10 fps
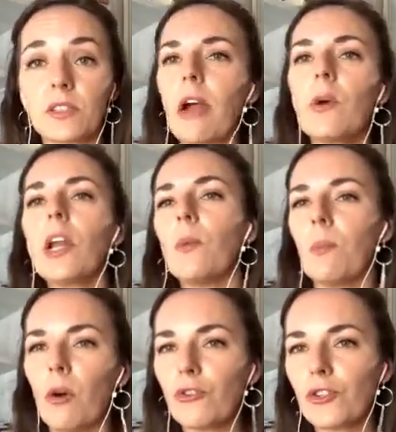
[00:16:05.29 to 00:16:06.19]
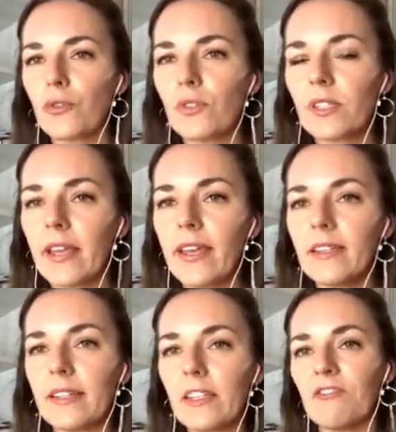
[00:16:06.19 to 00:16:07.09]
our emotional state
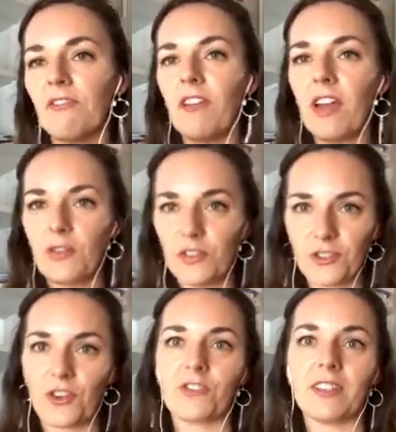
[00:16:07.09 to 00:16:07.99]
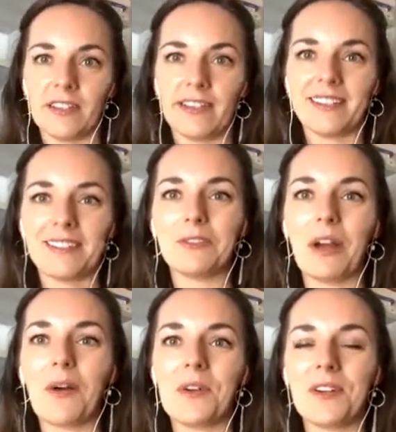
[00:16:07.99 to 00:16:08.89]
is very strongly linked to
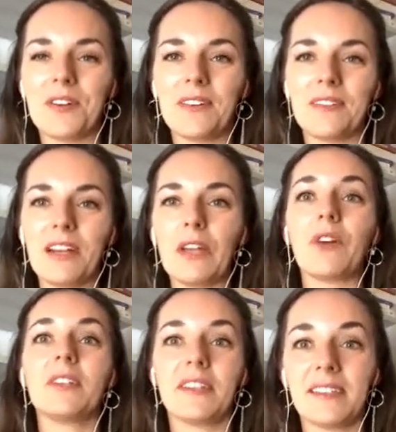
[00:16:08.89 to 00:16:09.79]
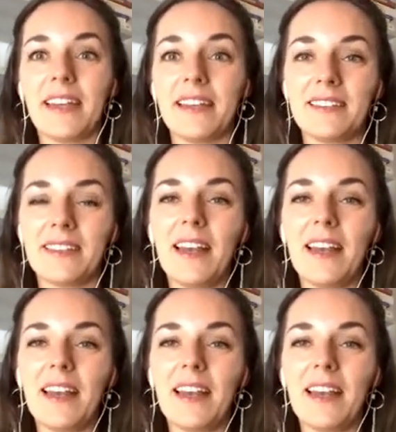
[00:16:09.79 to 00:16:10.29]
our erotic state.